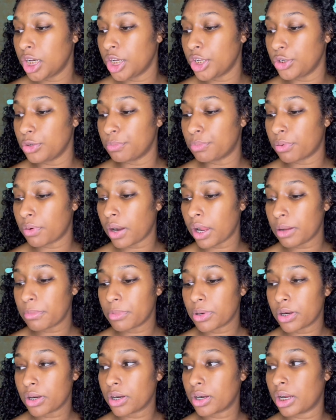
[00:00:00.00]

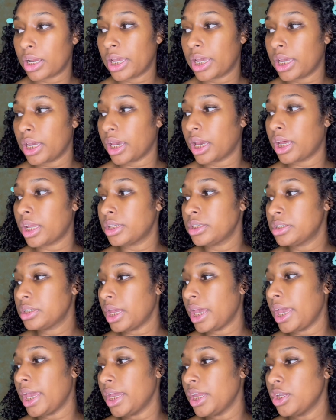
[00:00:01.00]
primer and
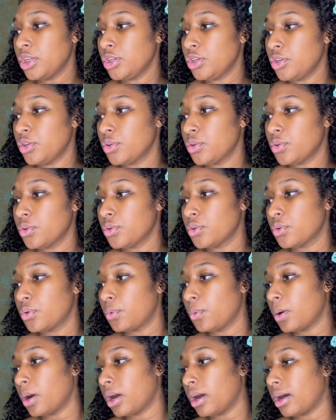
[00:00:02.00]
a
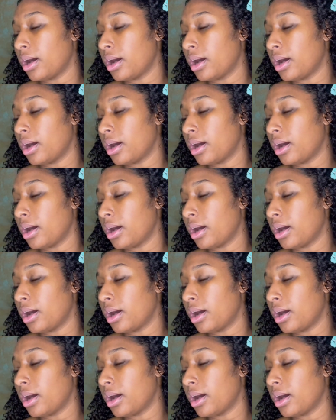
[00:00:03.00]
new